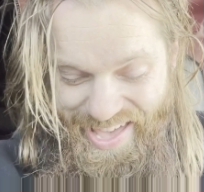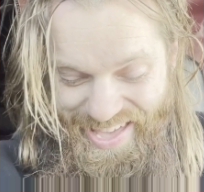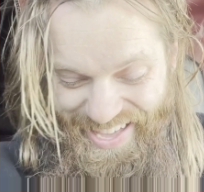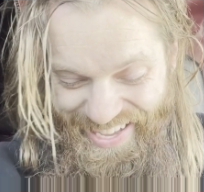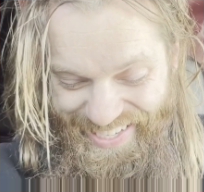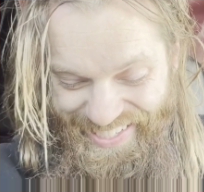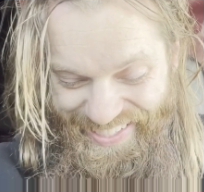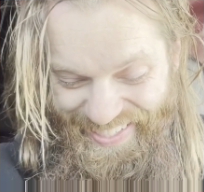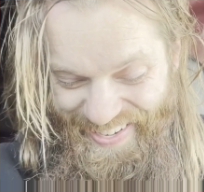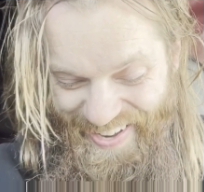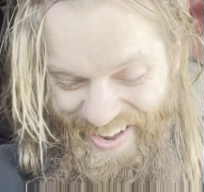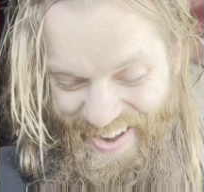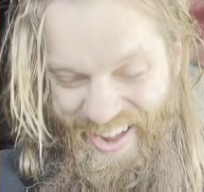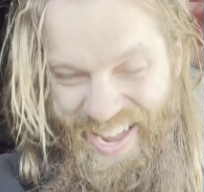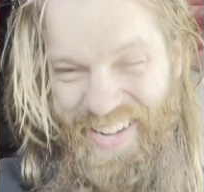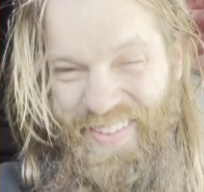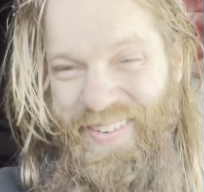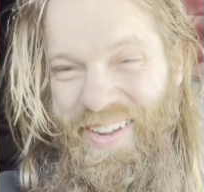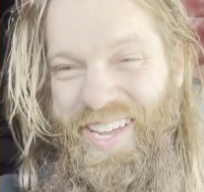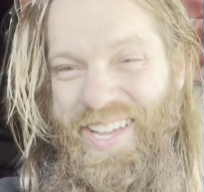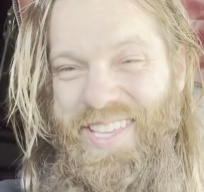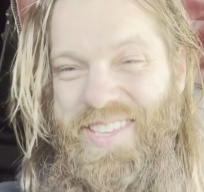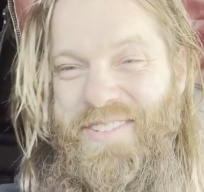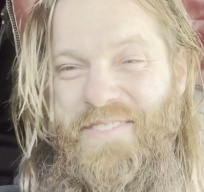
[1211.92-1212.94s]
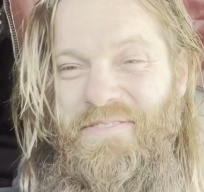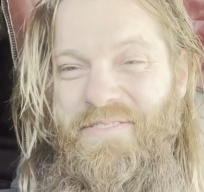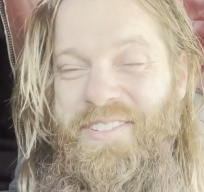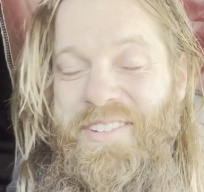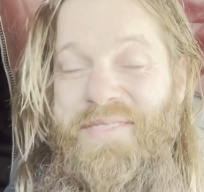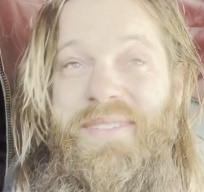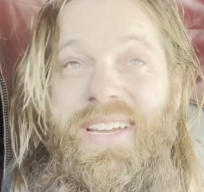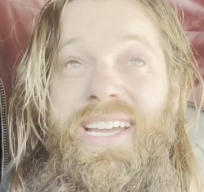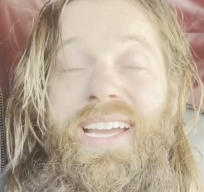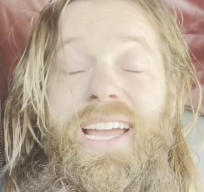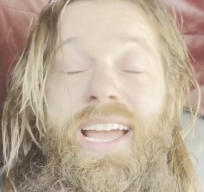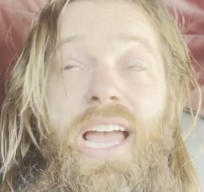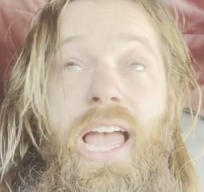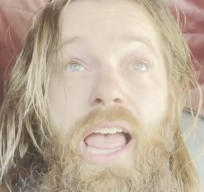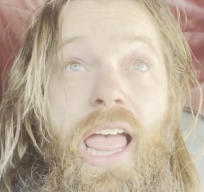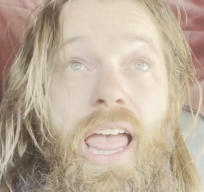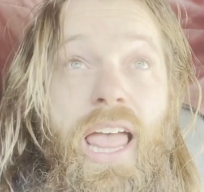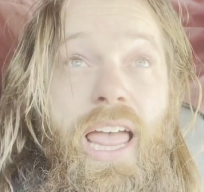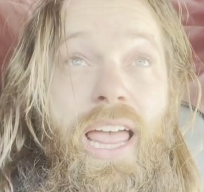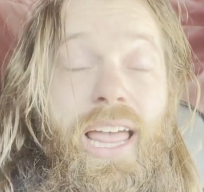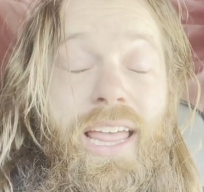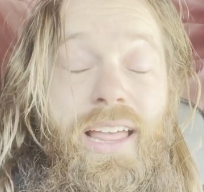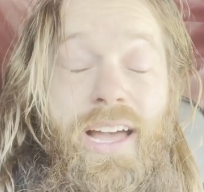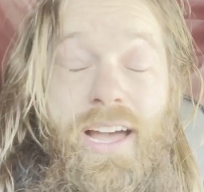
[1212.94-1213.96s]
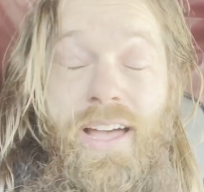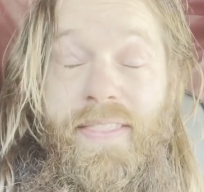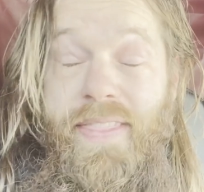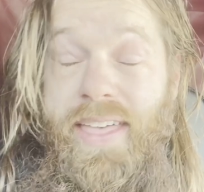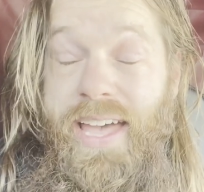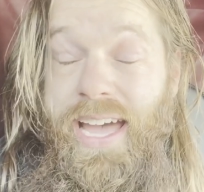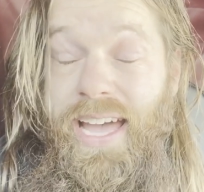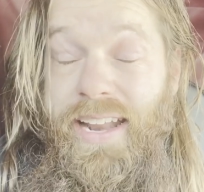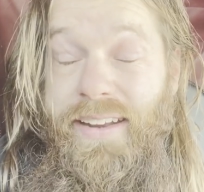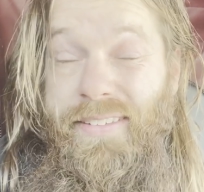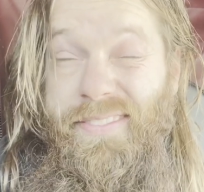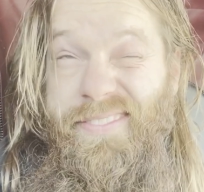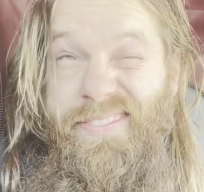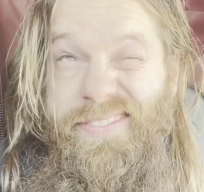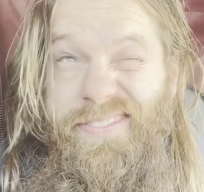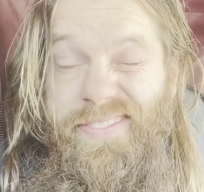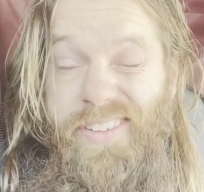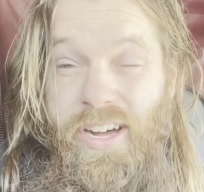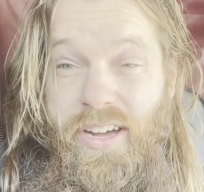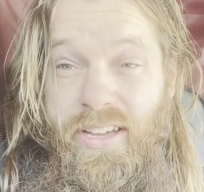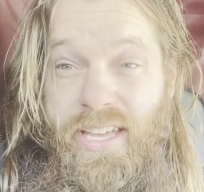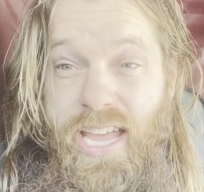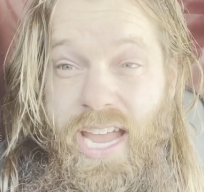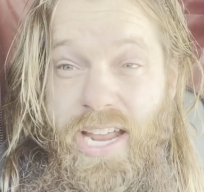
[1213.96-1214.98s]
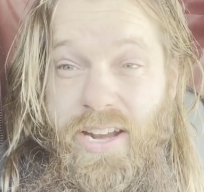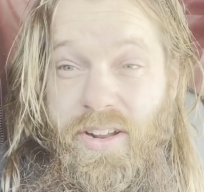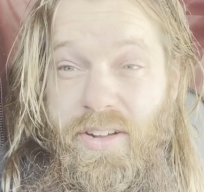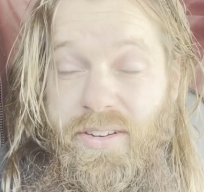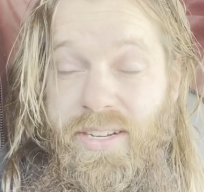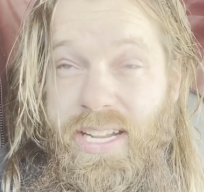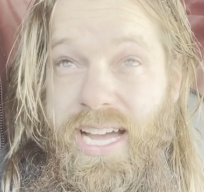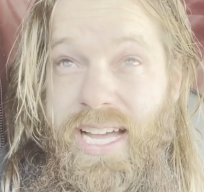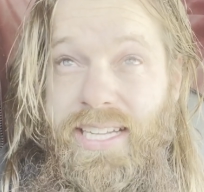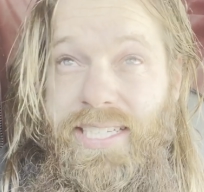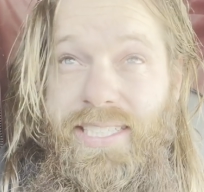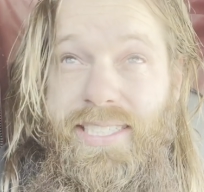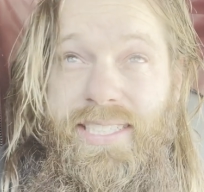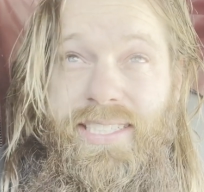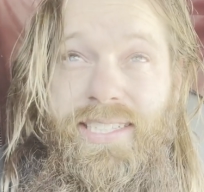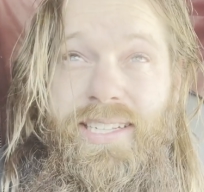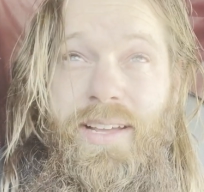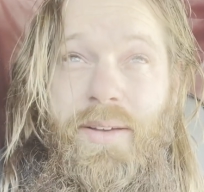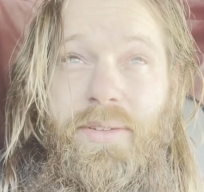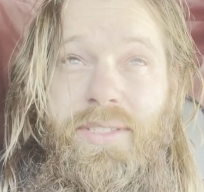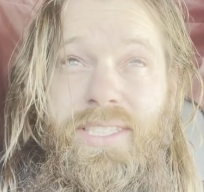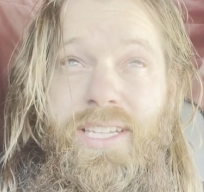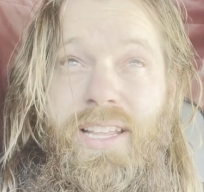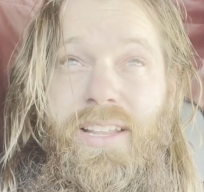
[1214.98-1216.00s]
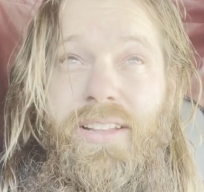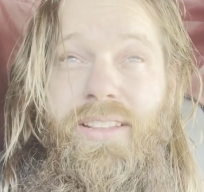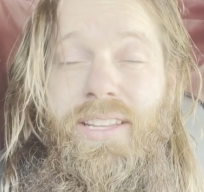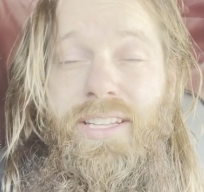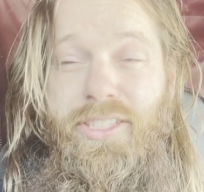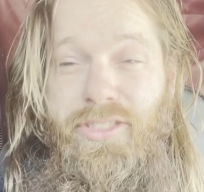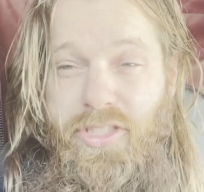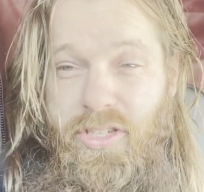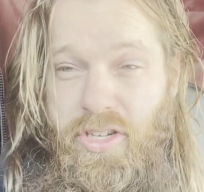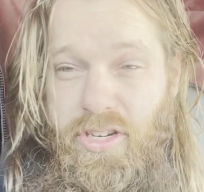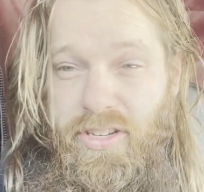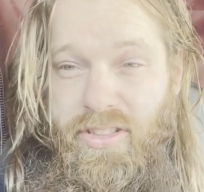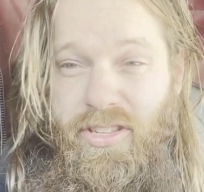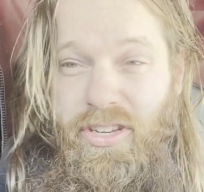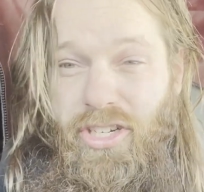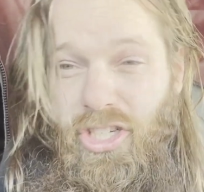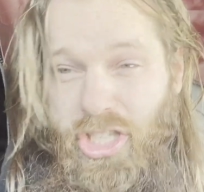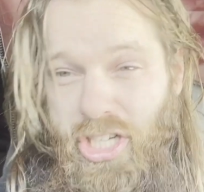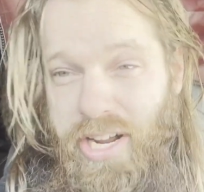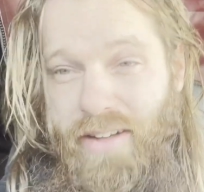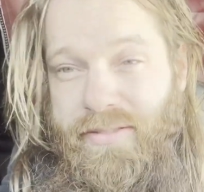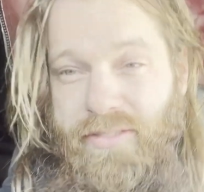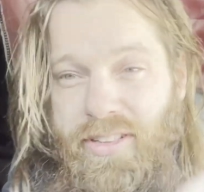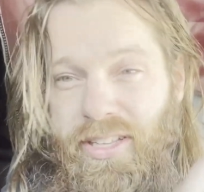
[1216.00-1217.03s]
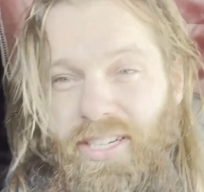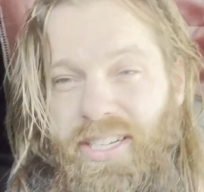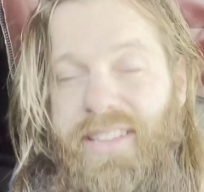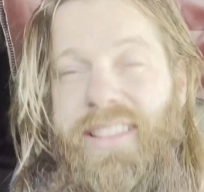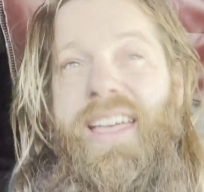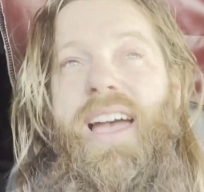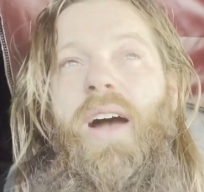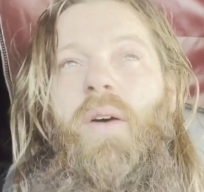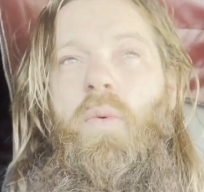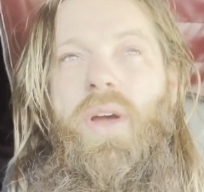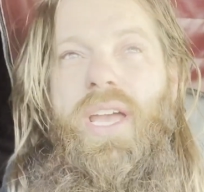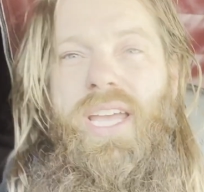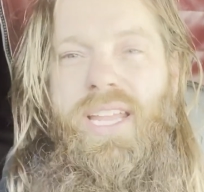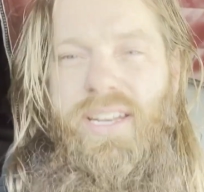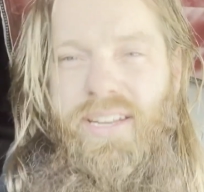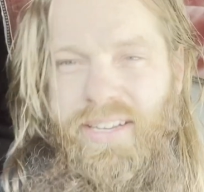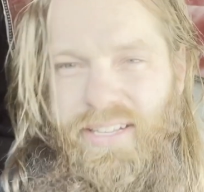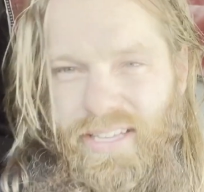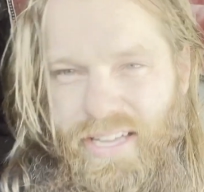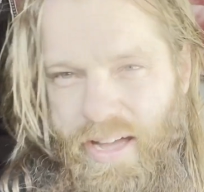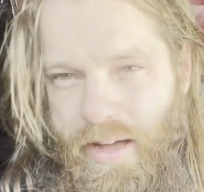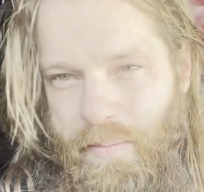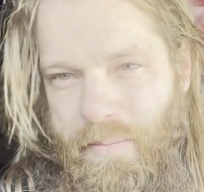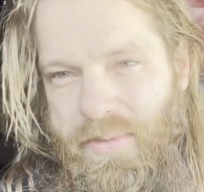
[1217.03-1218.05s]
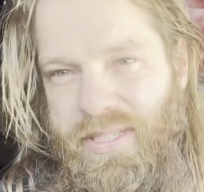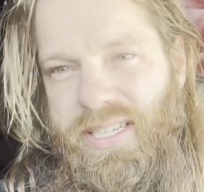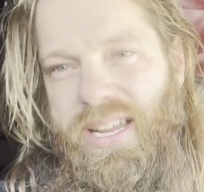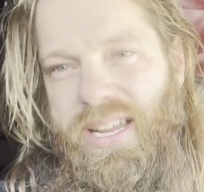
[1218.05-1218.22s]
So anyway, you feel me. That volcano dust, that was the other thing. So you're in there shoveling and that wind comes